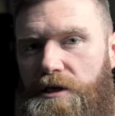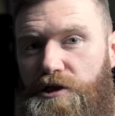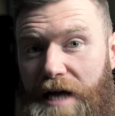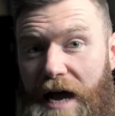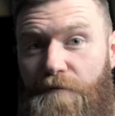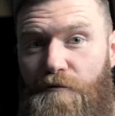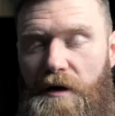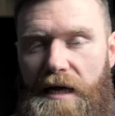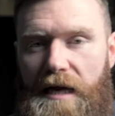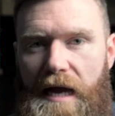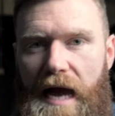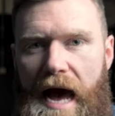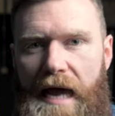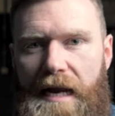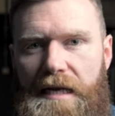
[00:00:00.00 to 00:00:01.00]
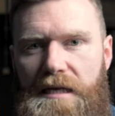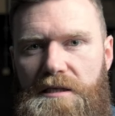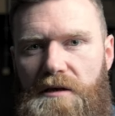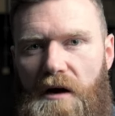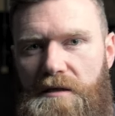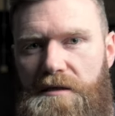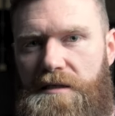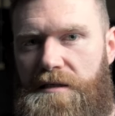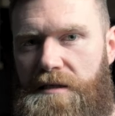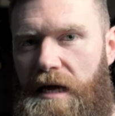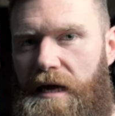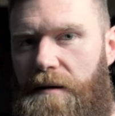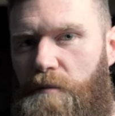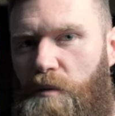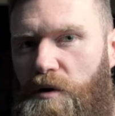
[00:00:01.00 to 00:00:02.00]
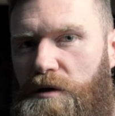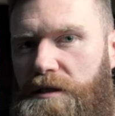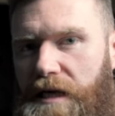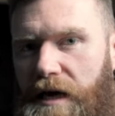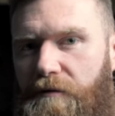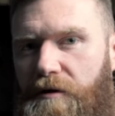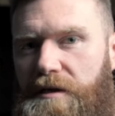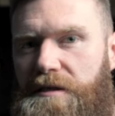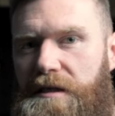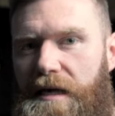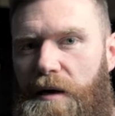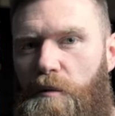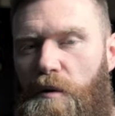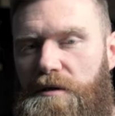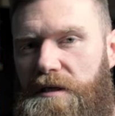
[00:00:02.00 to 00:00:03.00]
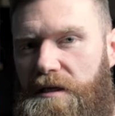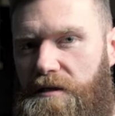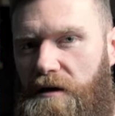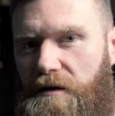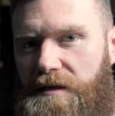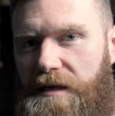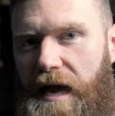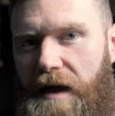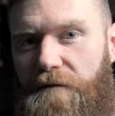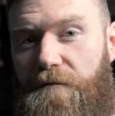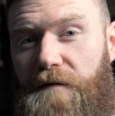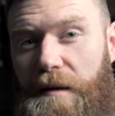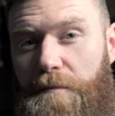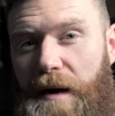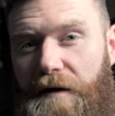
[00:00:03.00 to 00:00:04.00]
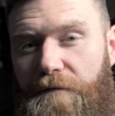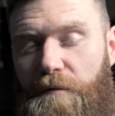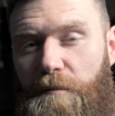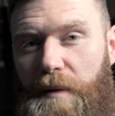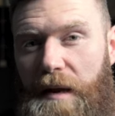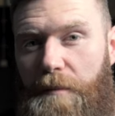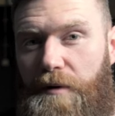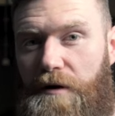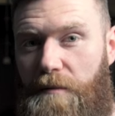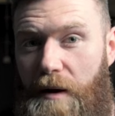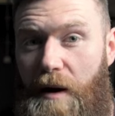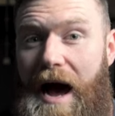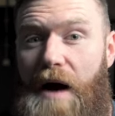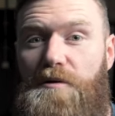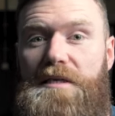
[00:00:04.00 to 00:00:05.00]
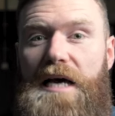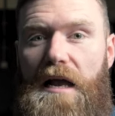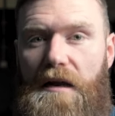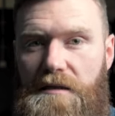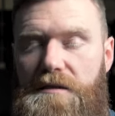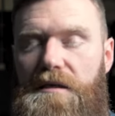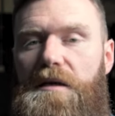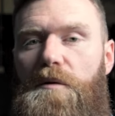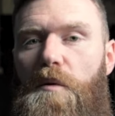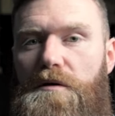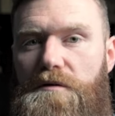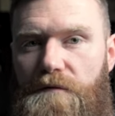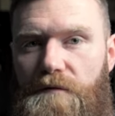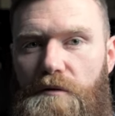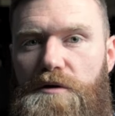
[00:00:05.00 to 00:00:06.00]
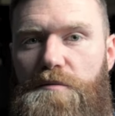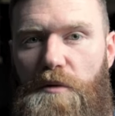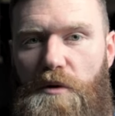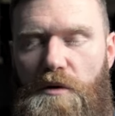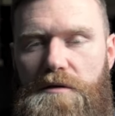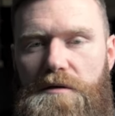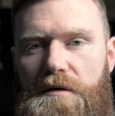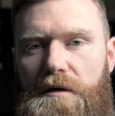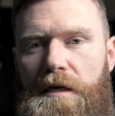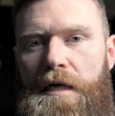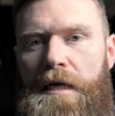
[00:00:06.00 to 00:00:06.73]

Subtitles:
Generally, and he started to take it more seriously once he started getting feedback from people about how talented he was for the sport.